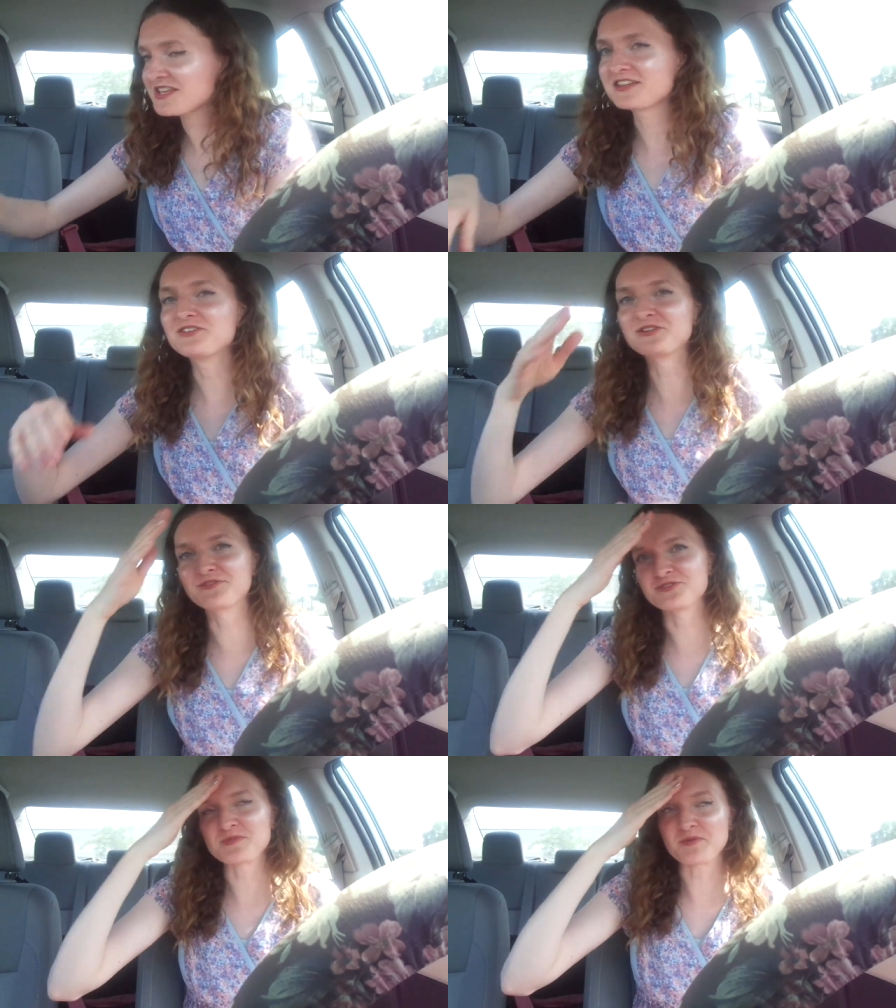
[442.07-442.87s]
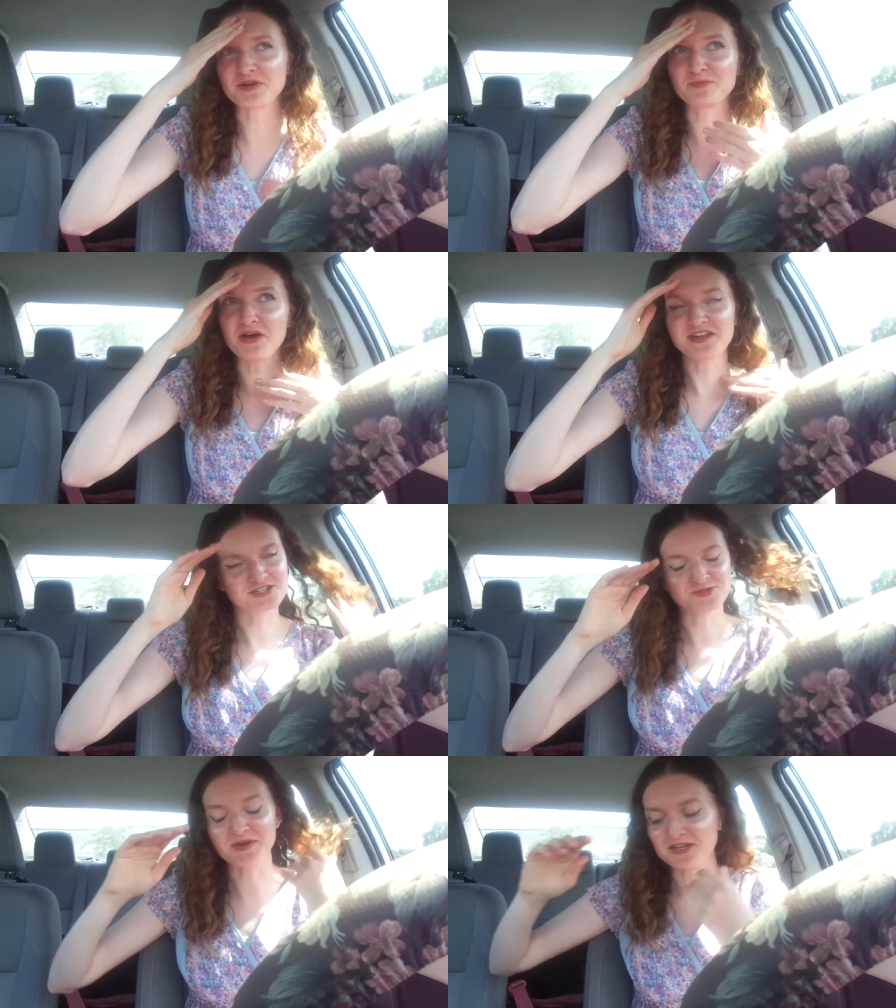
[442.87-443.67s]
I don't even remember what I bought and I
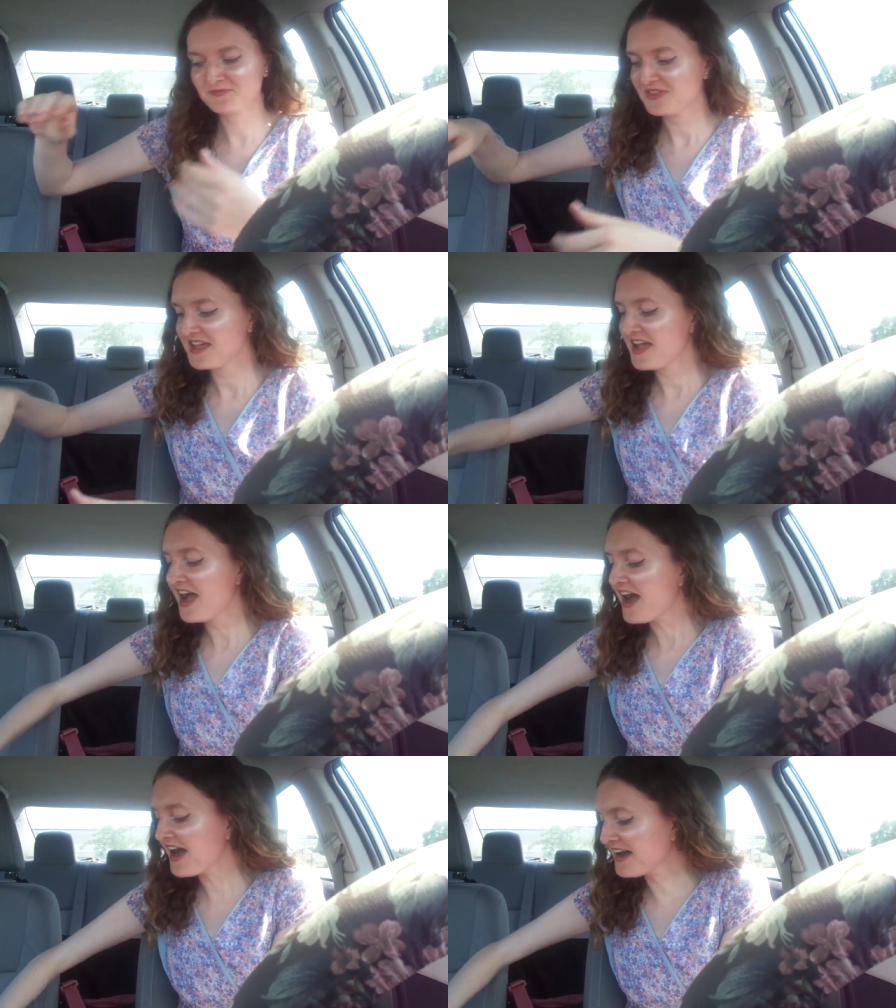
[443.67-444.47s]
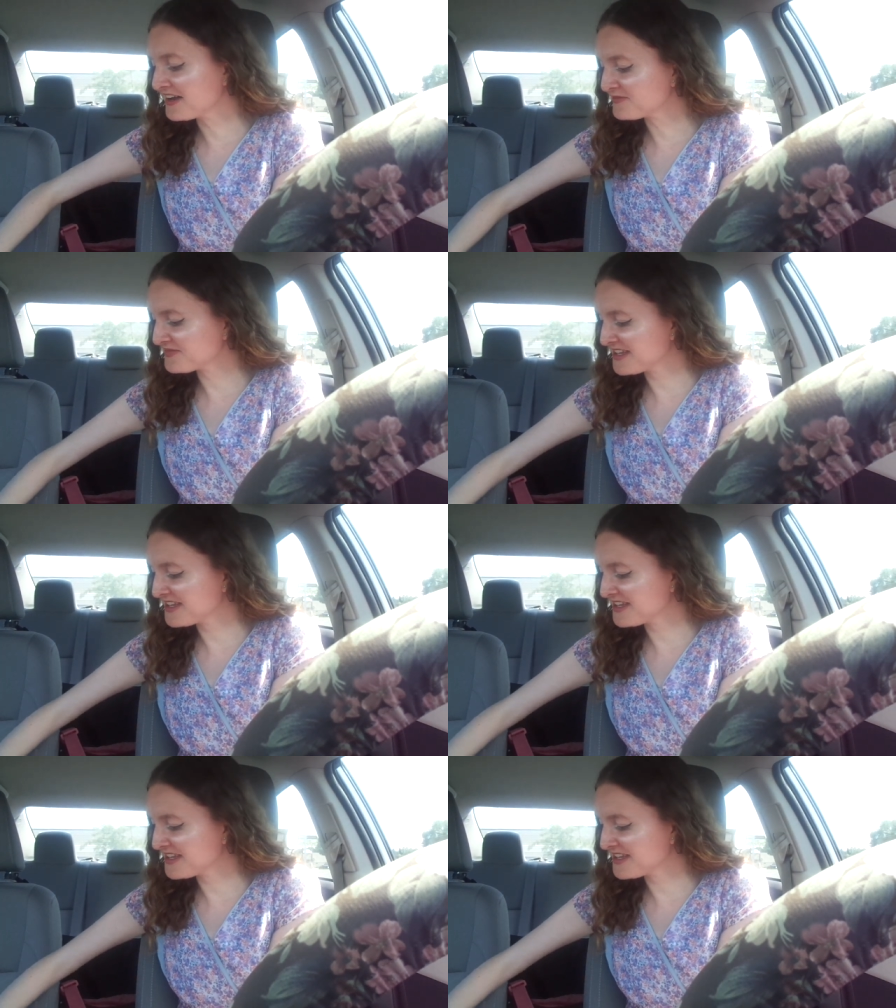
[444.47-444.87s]
just bought it. Um,